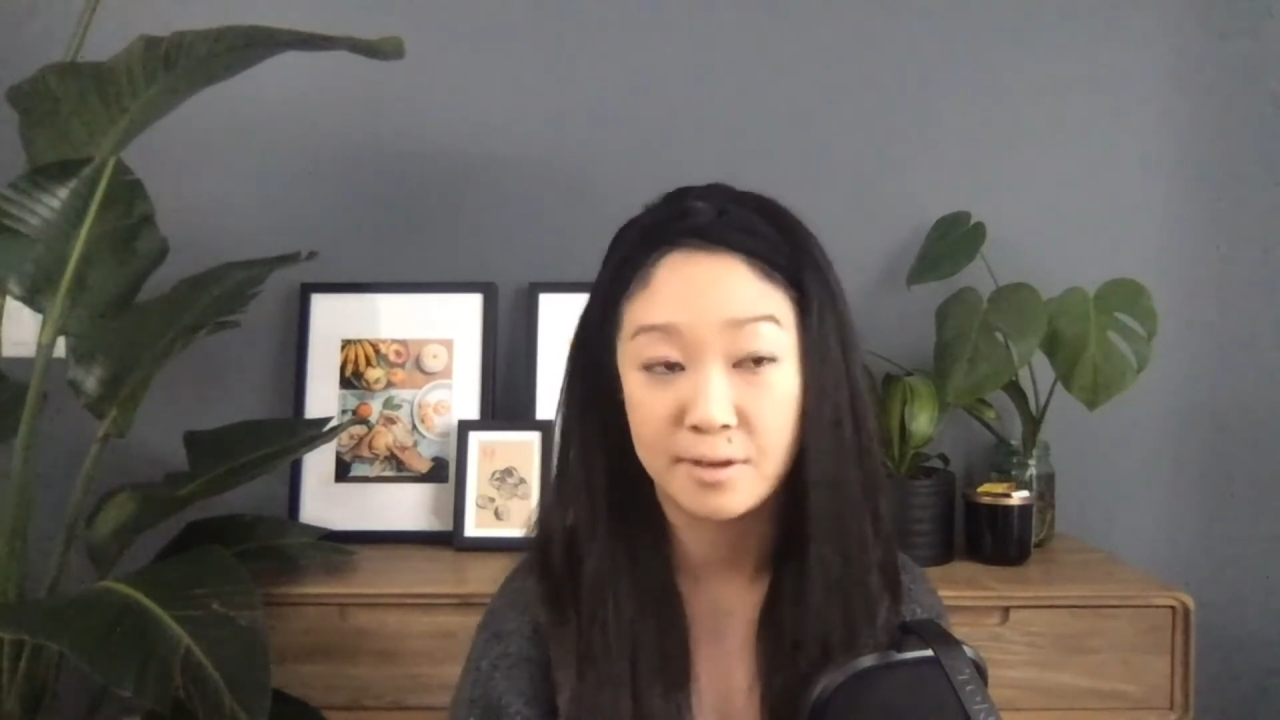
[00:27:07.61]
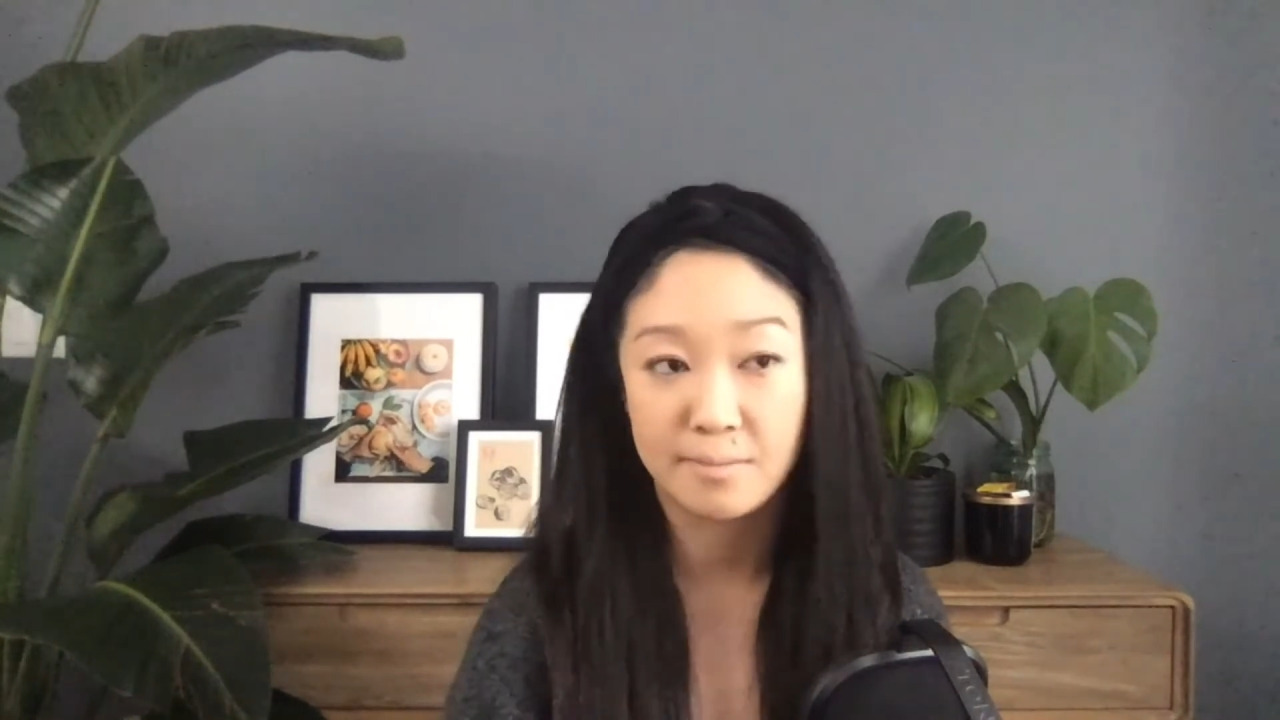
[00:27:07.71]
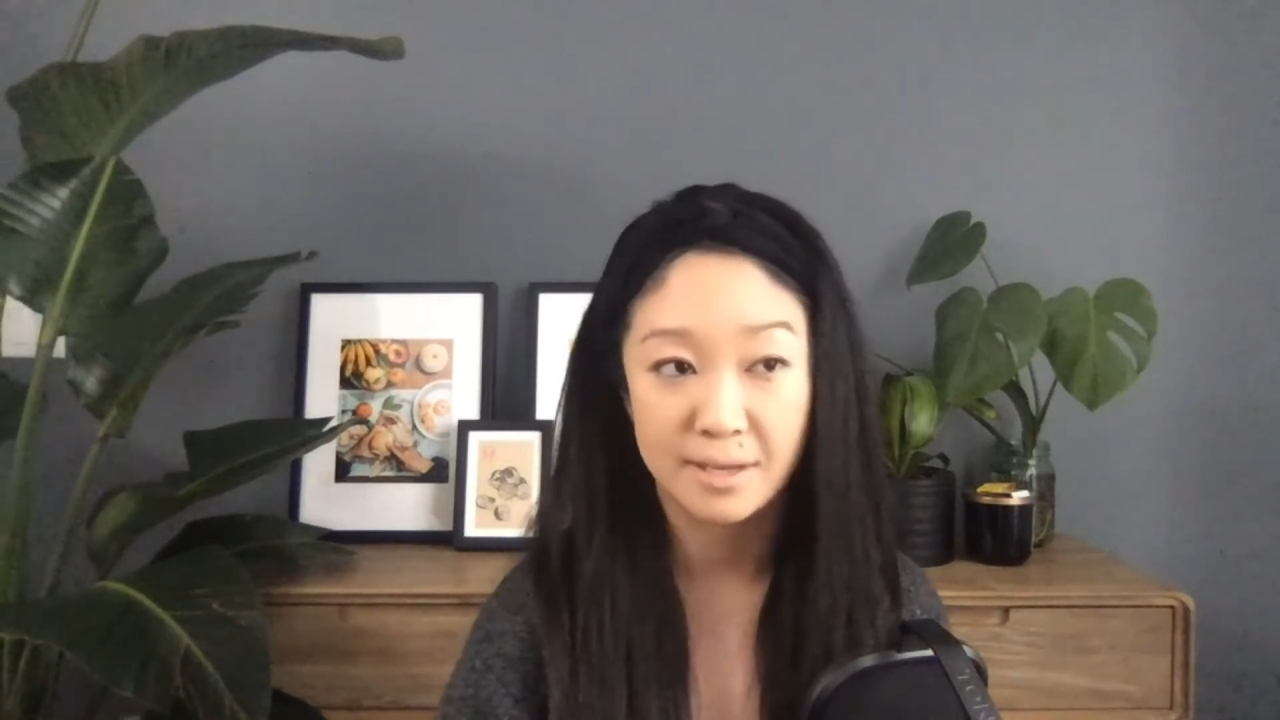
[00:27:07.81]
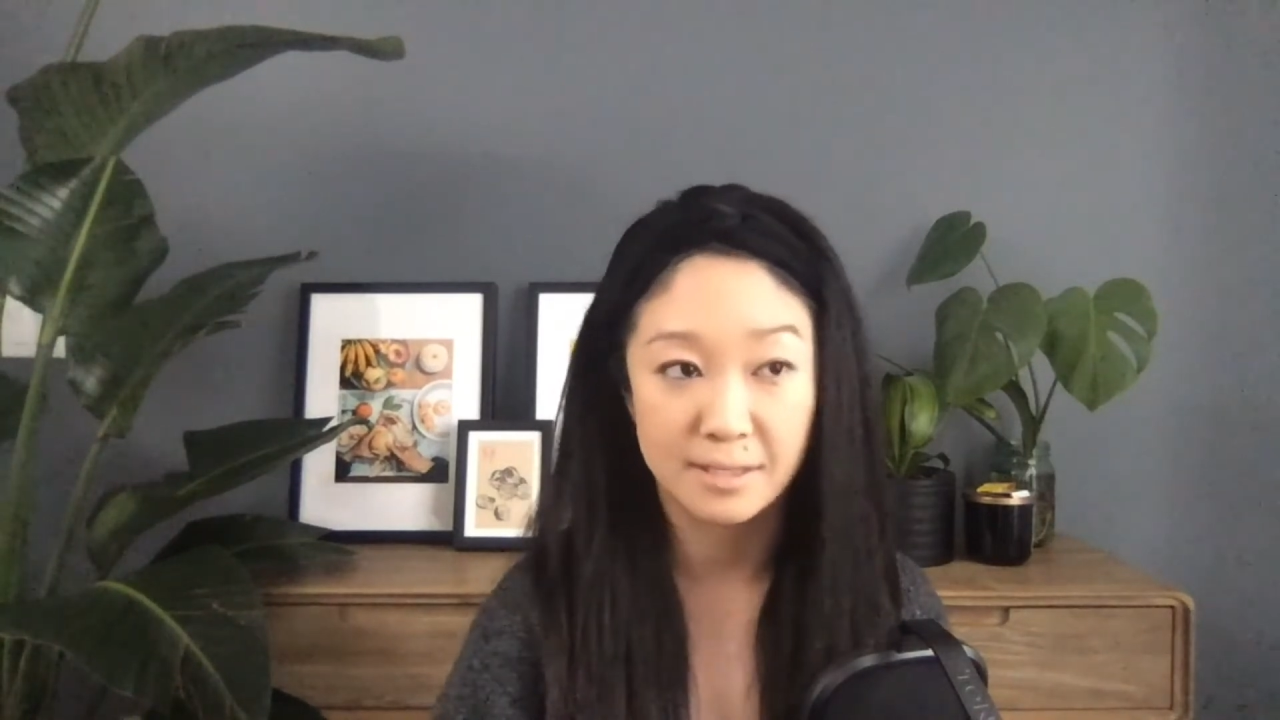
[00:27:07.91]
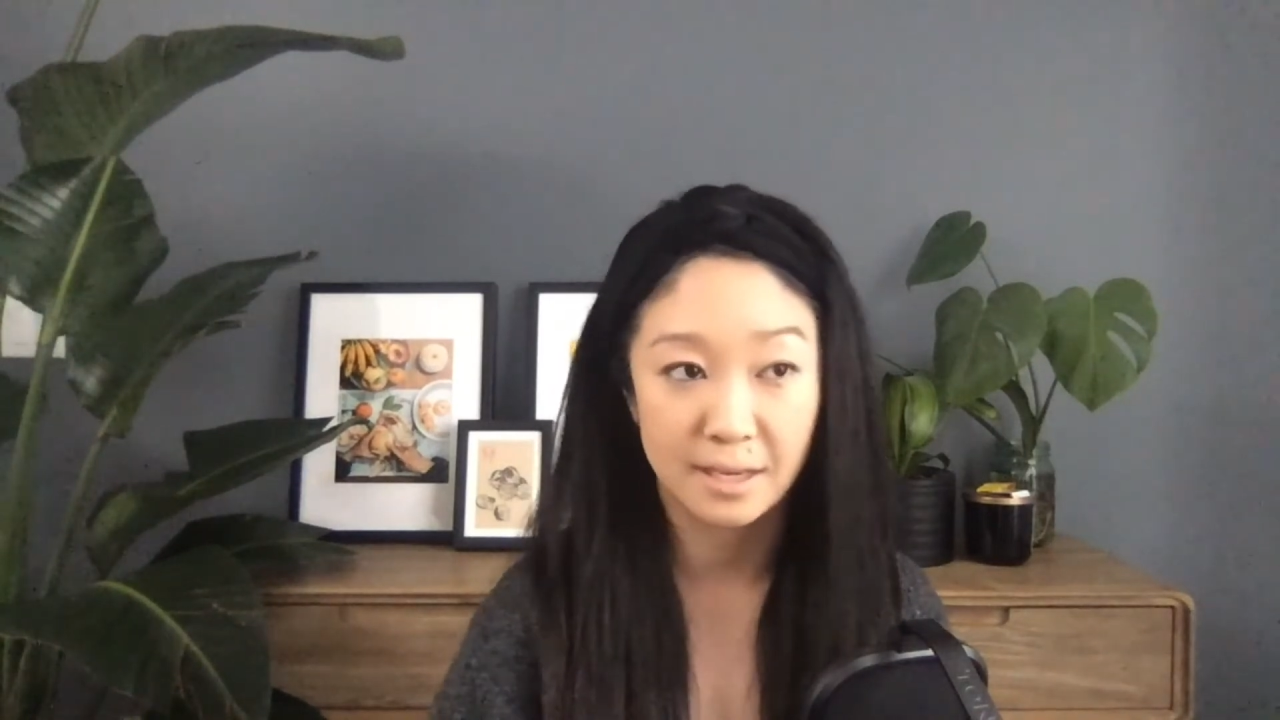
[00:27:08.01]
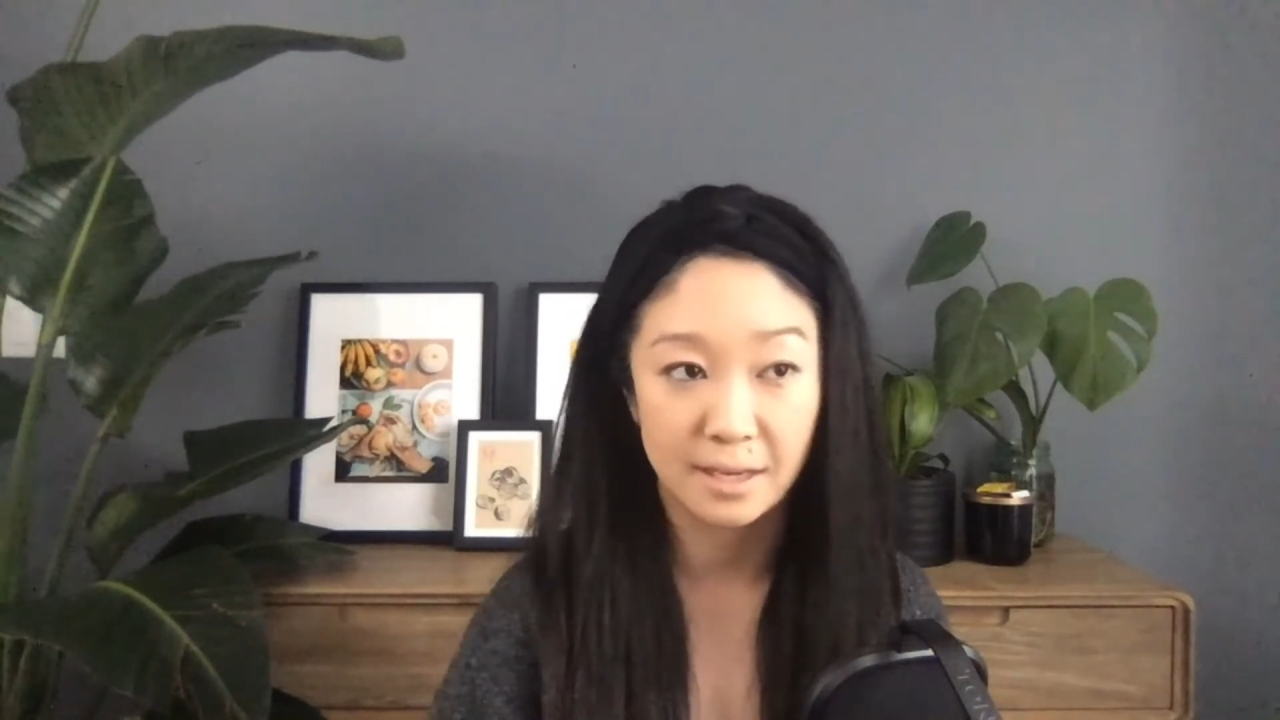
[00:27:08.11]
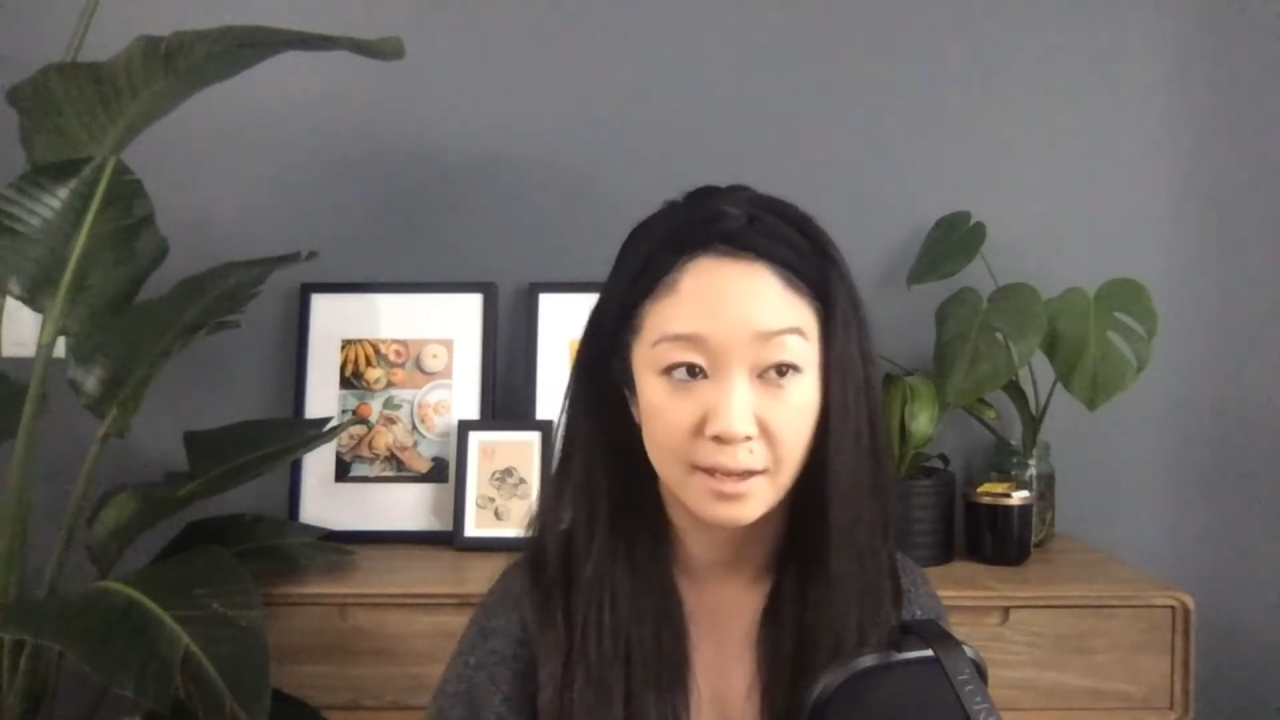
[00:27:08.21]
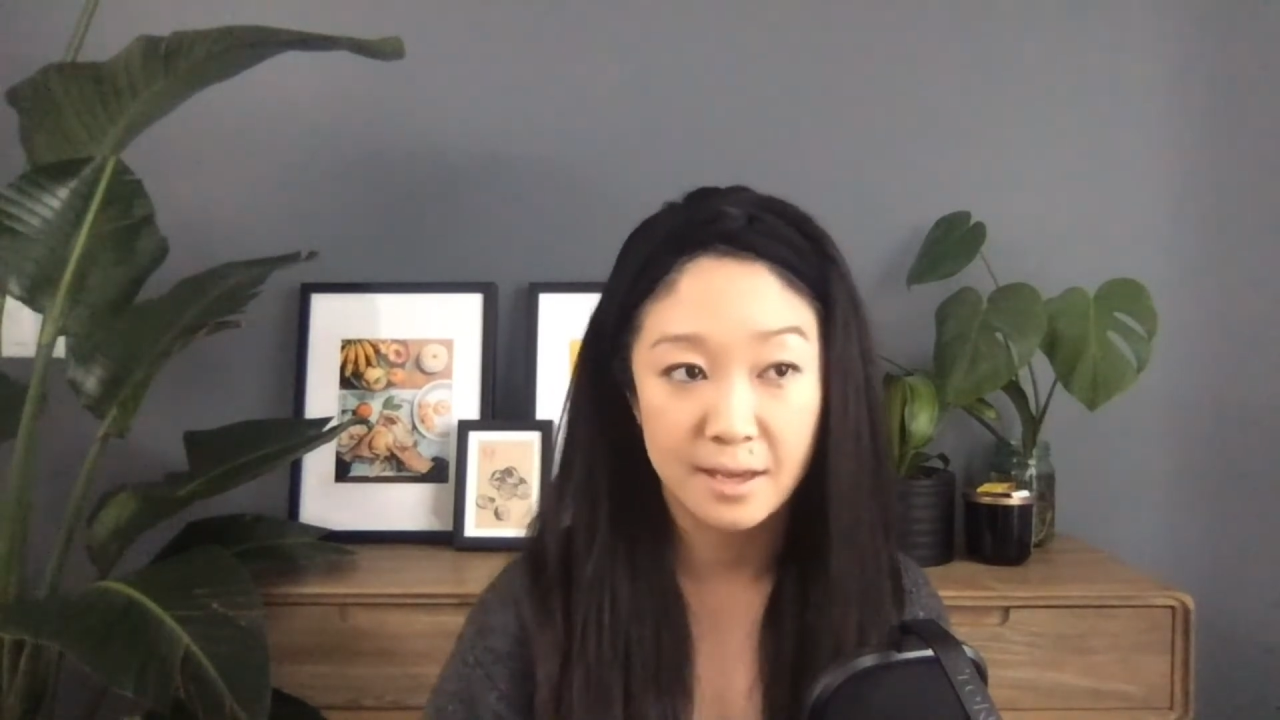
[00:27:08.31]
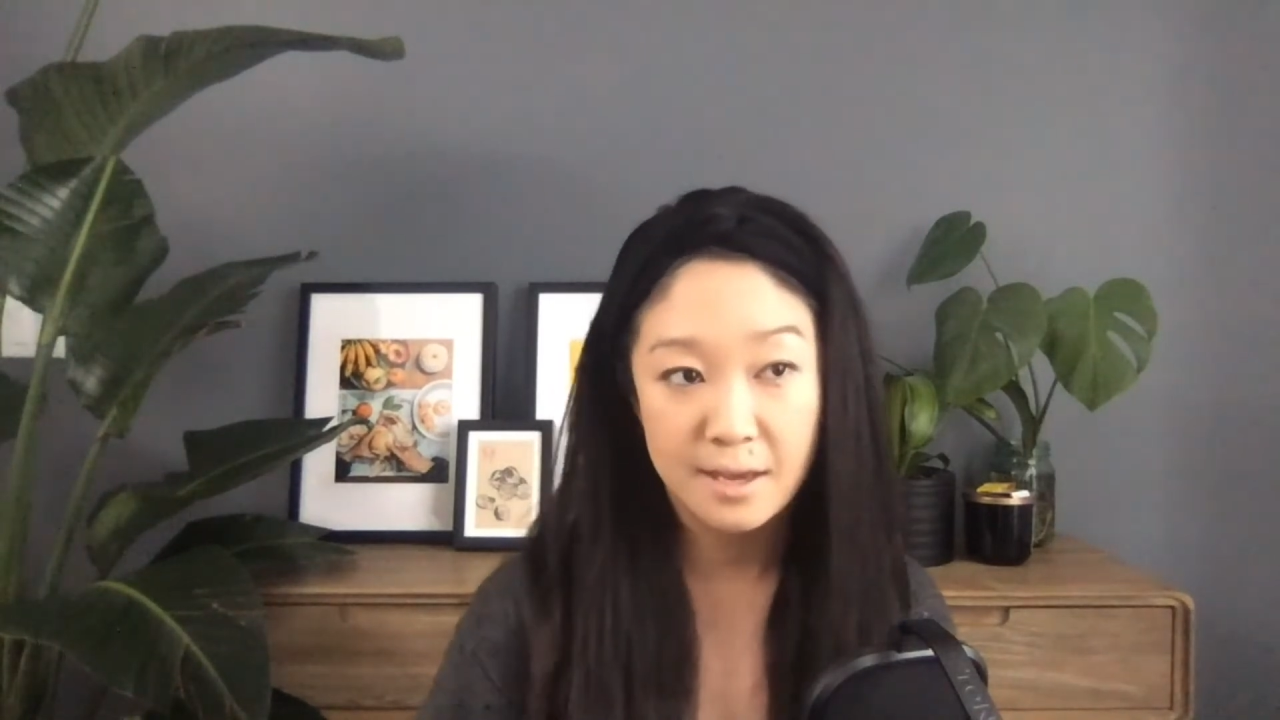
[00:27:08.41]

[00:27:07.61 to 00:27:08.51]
amazing.